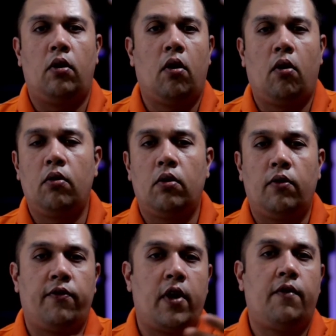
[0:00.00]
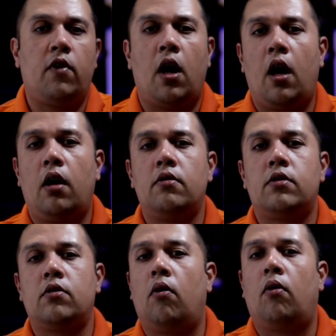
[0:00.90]
lawn, in front of your
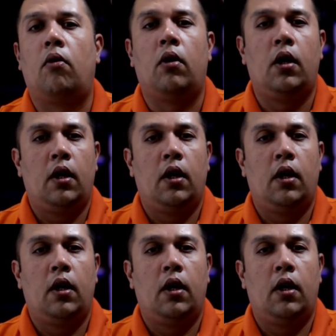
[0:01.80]
house, or